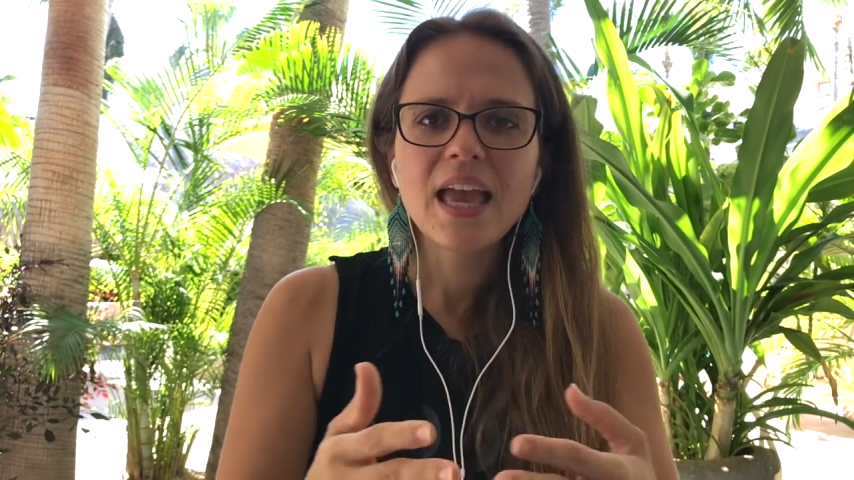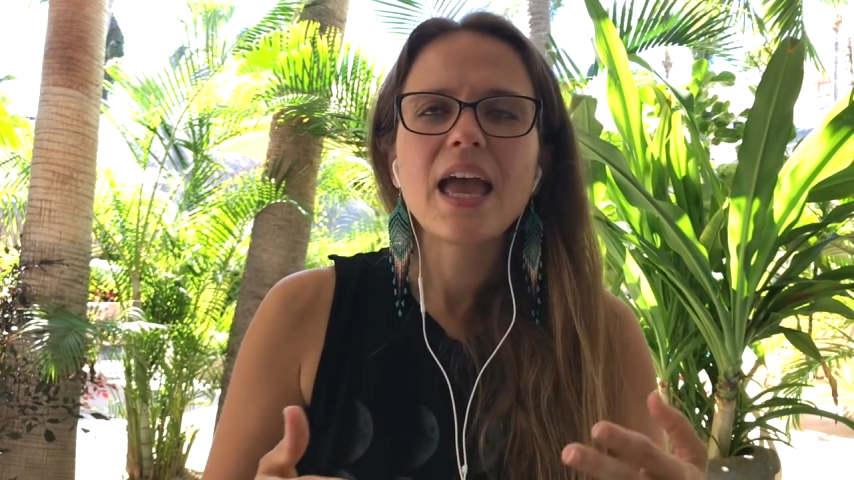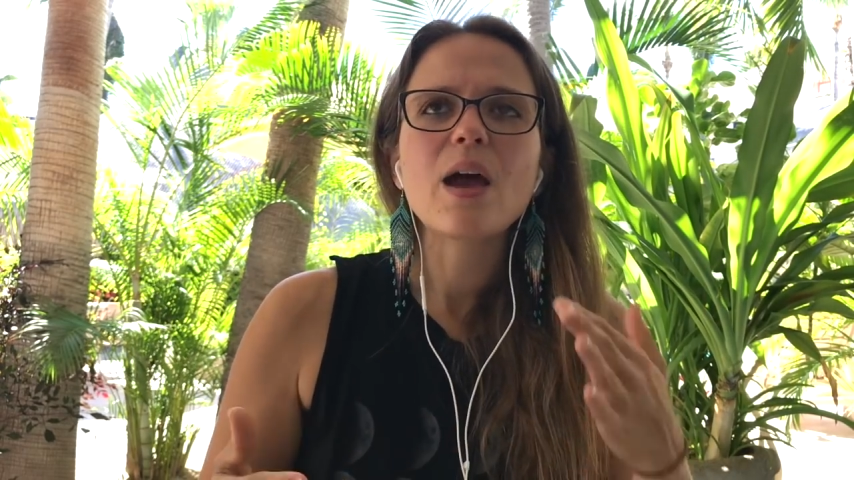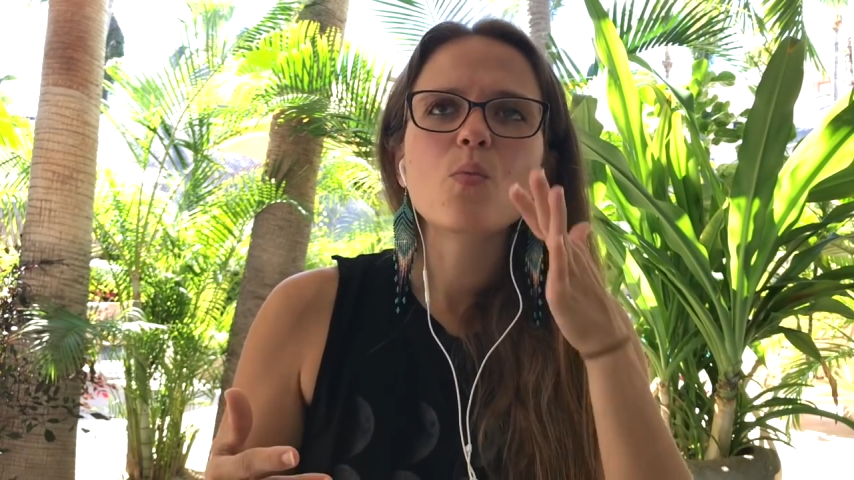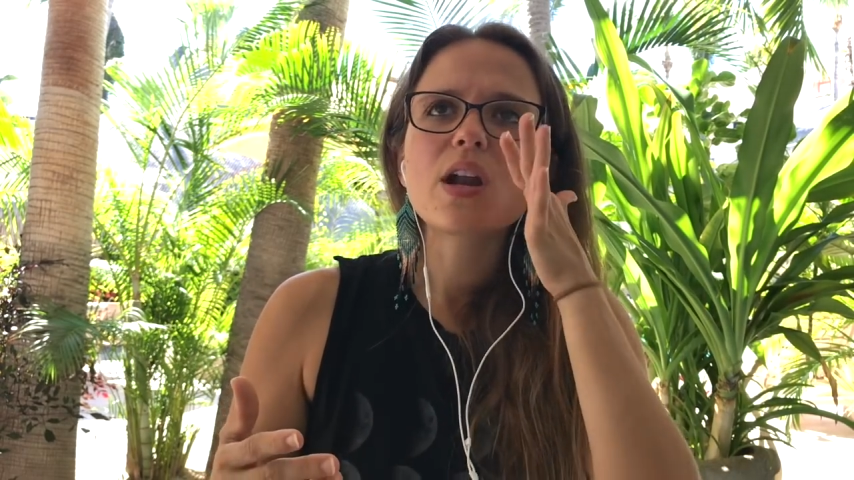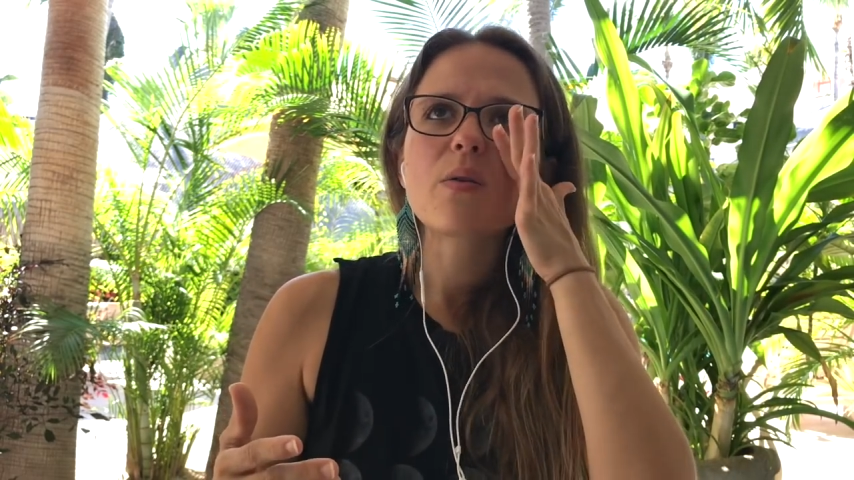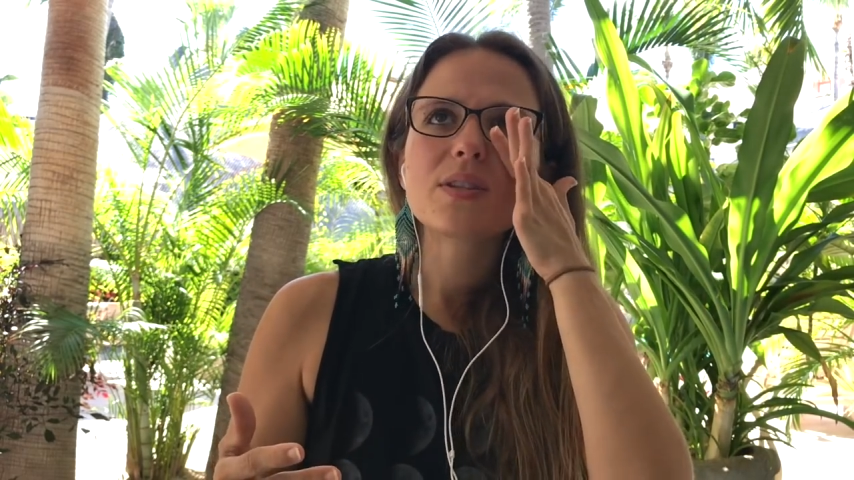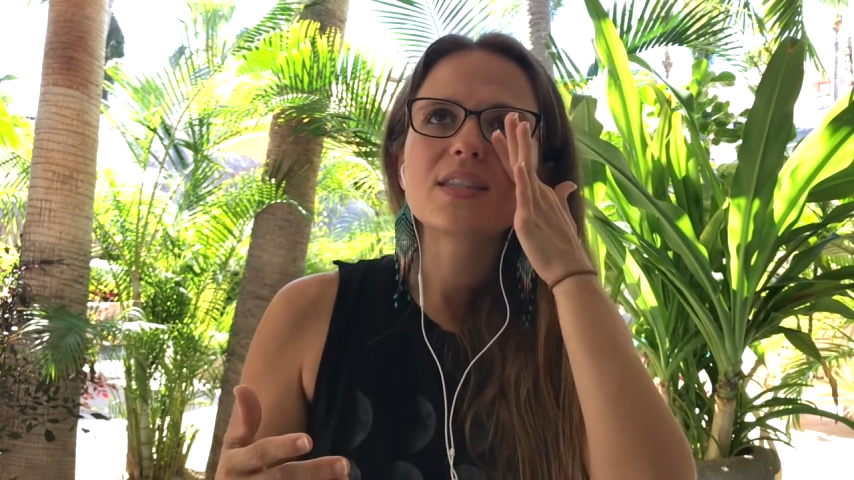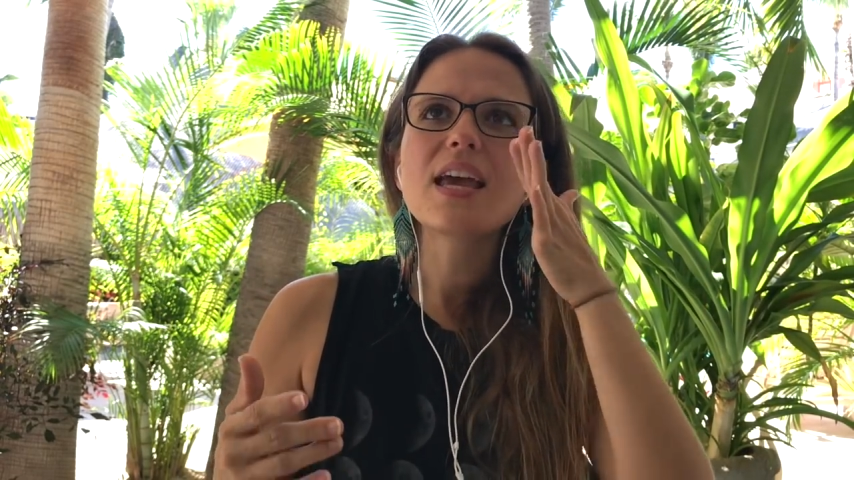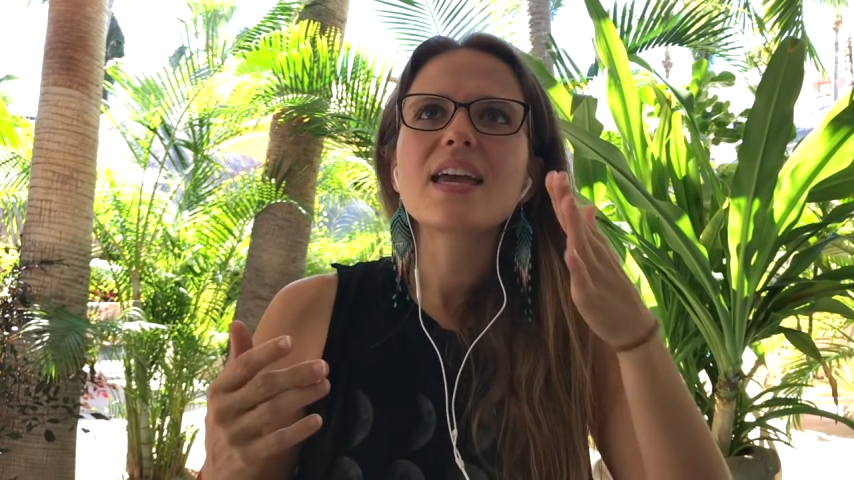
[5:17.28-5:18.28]
And what I
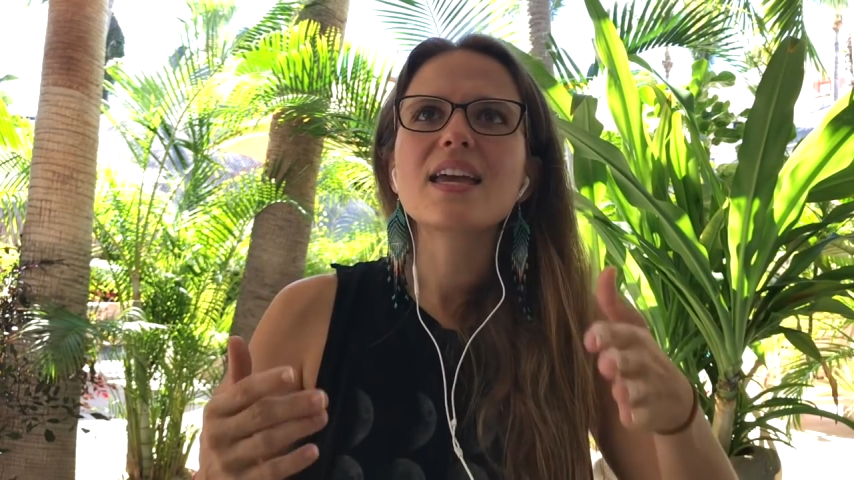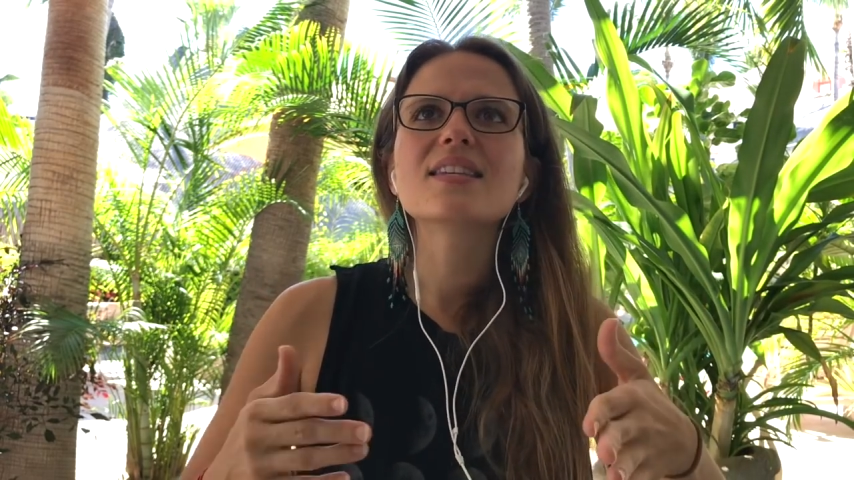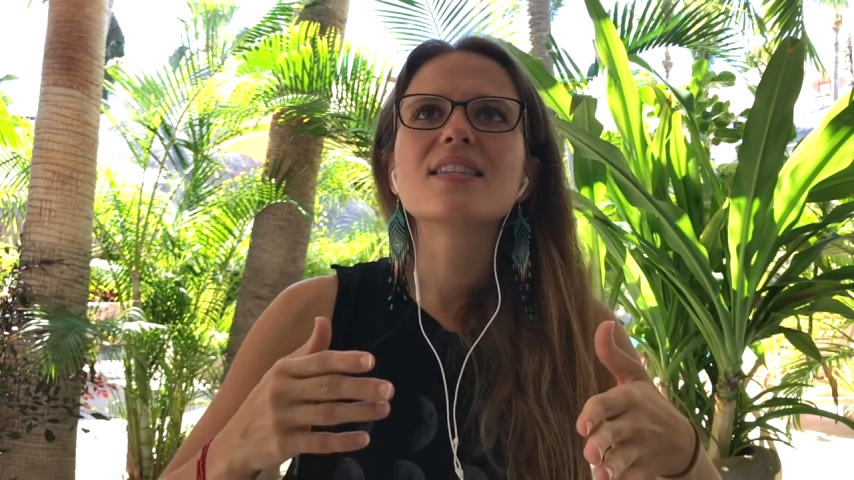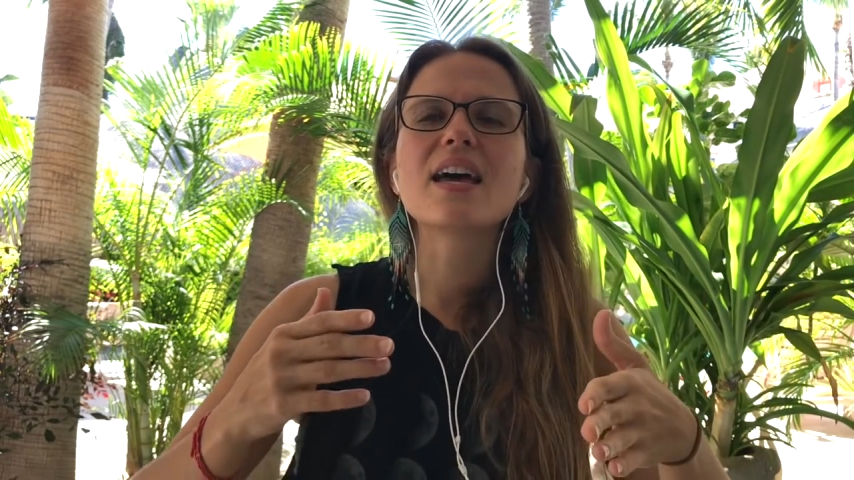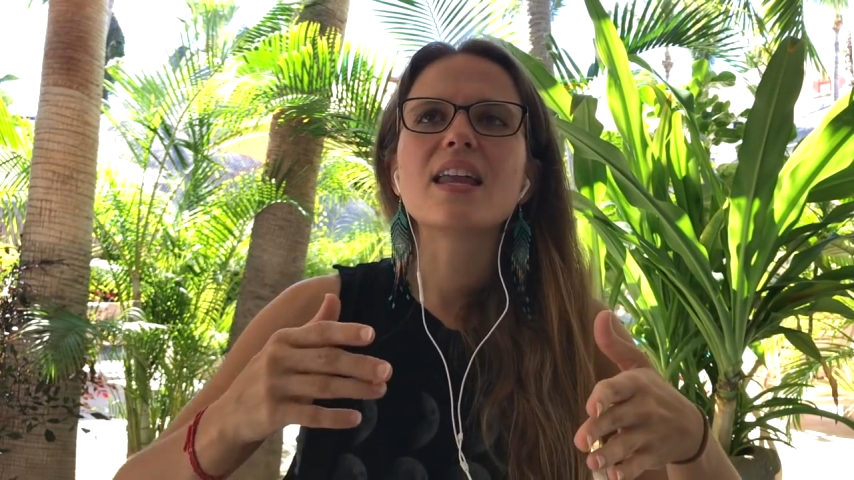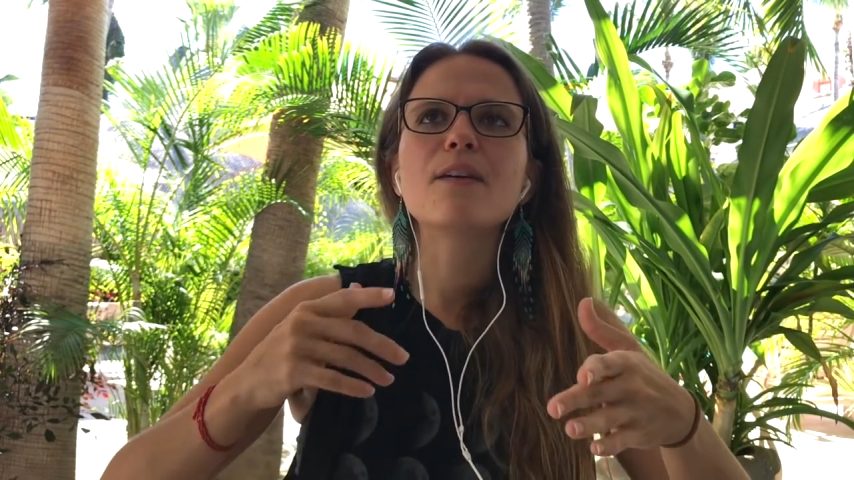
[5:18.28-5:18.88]
would say is that